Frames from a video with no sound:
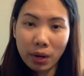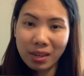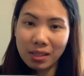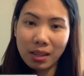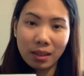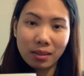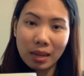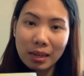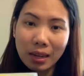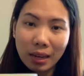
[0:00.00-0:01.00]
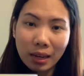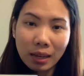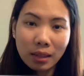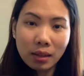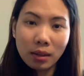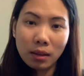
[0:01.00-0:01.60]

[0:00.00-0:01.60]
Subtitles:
is that taken,